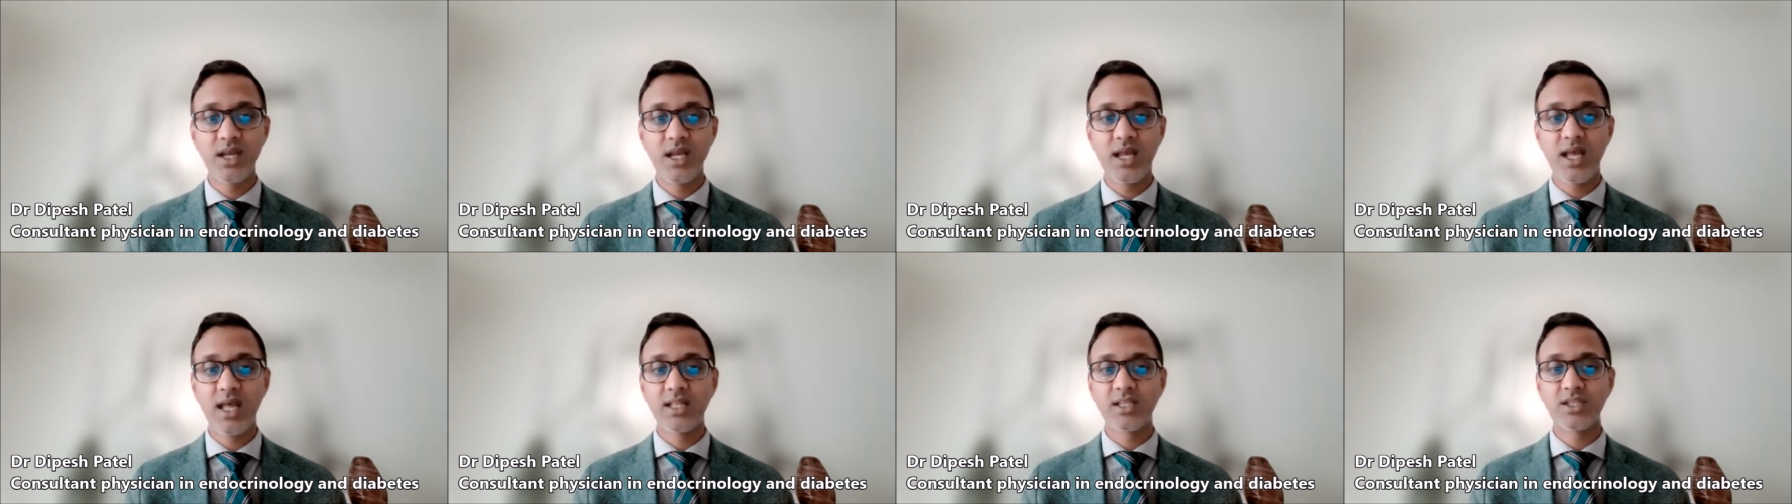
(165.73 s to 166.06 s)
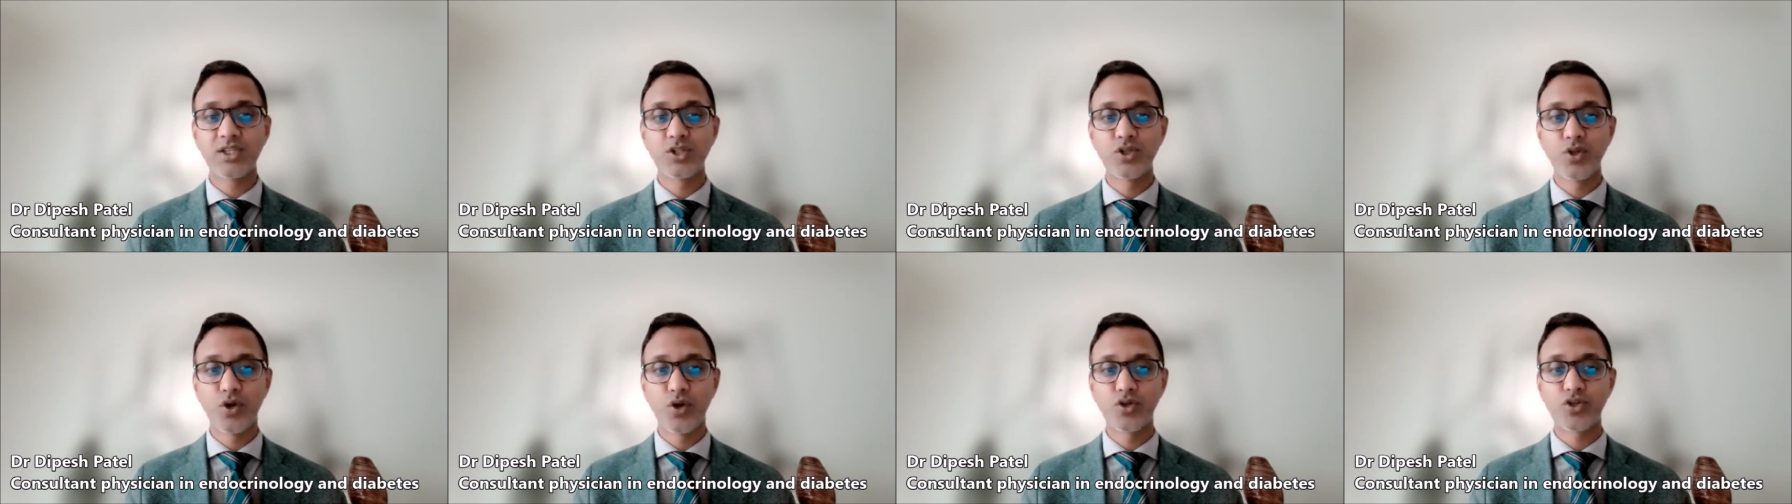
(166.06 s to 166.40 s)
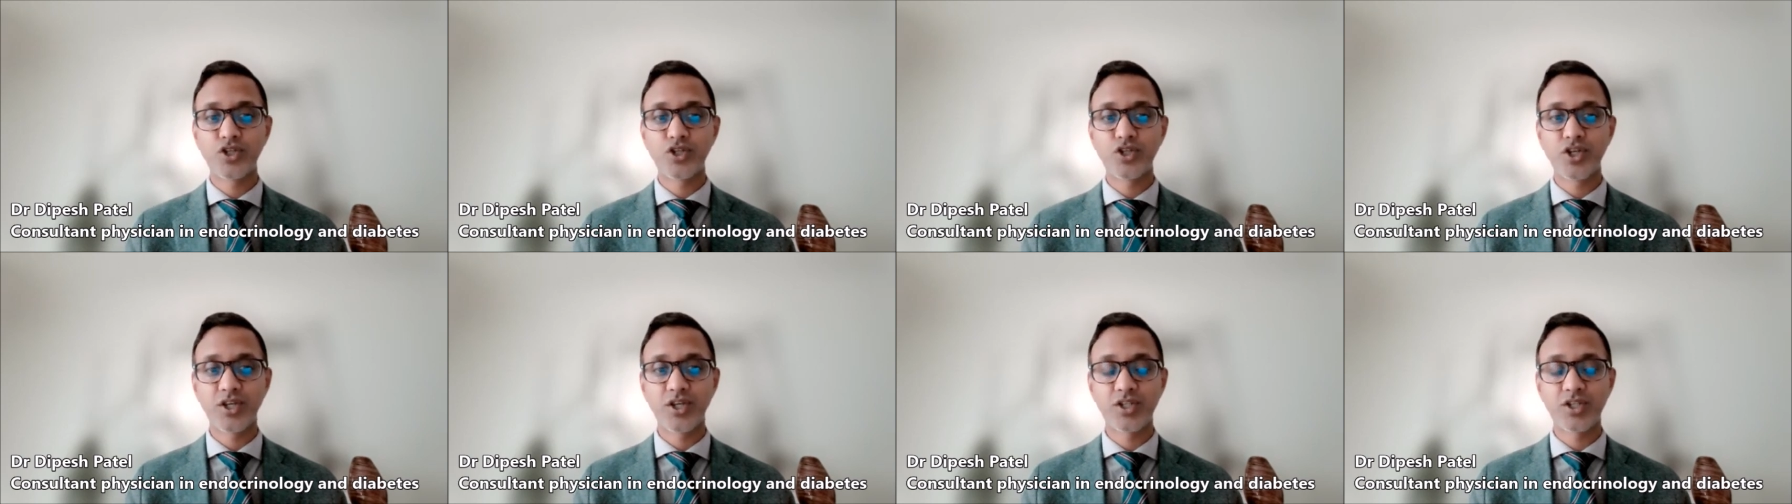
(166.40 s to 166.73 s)
It's not
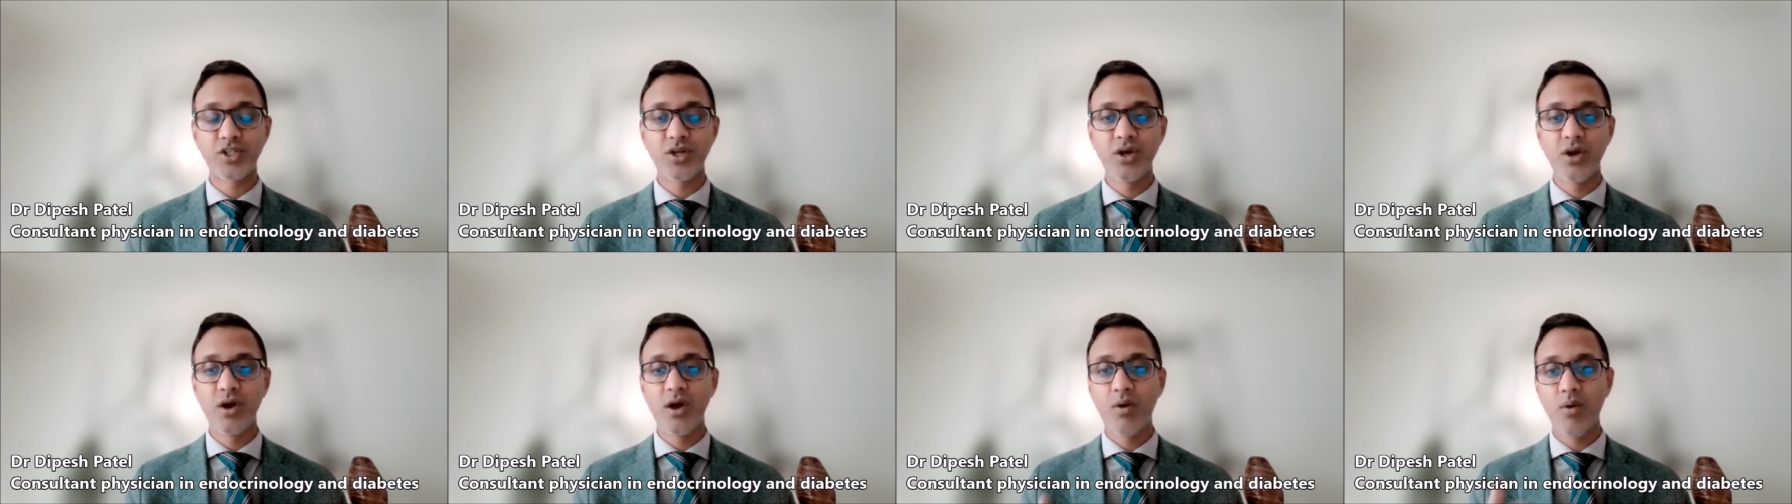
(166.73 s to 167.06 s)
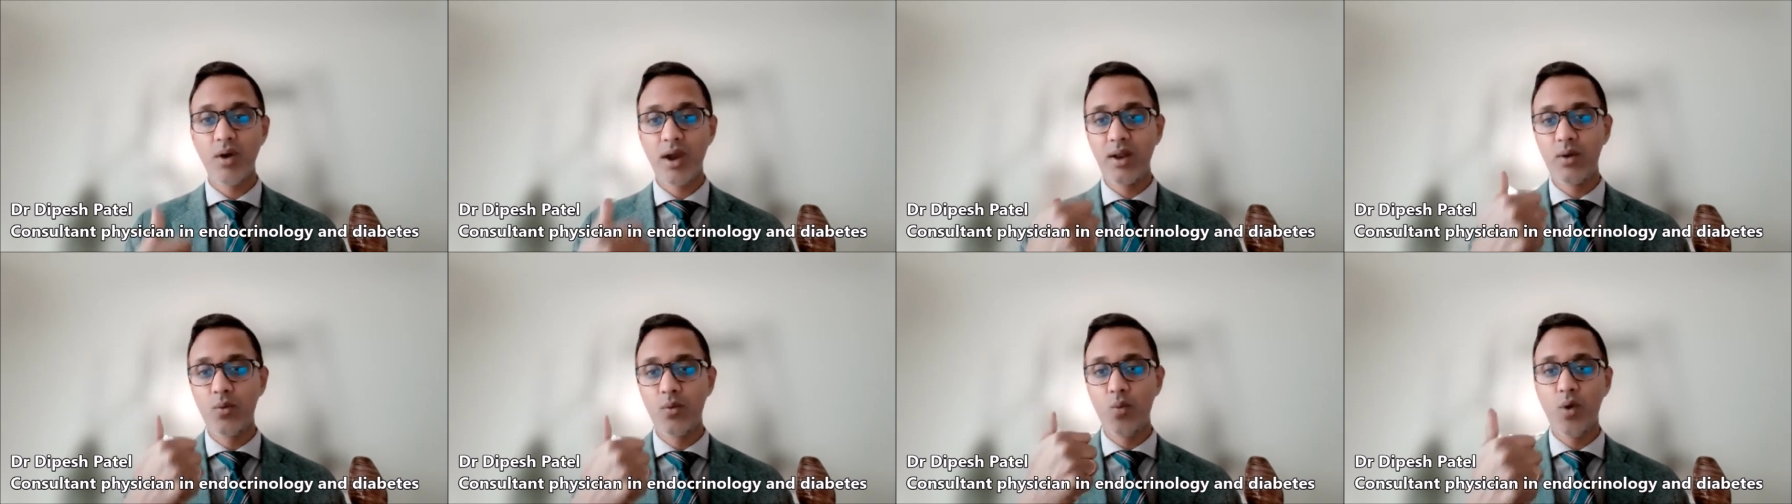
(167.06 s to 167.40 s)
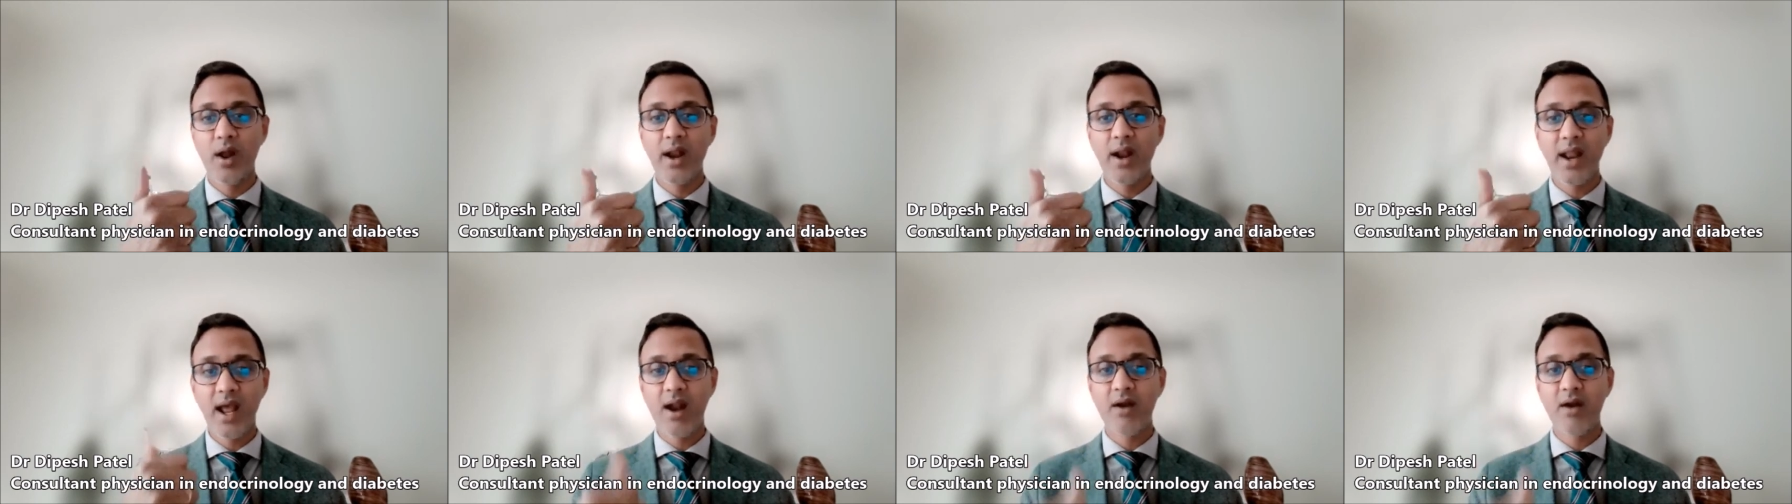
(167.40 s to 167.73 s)
just in
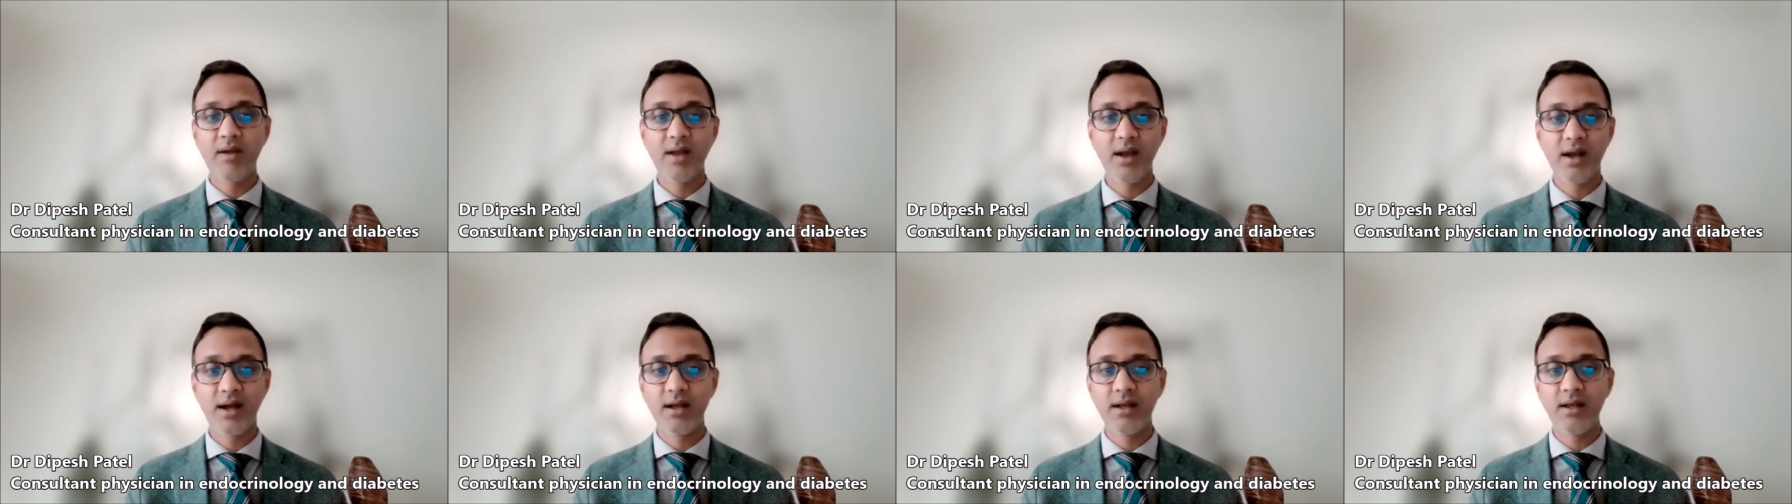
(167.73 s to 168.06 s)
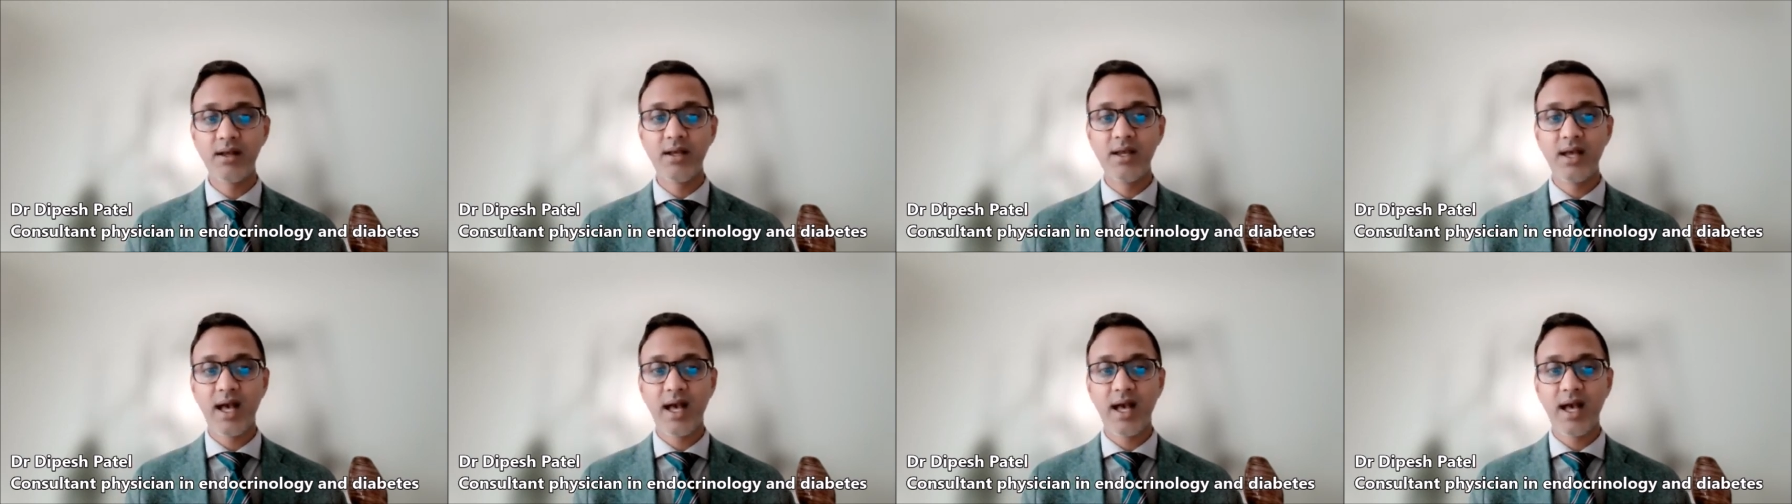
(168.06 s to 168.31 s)
one area.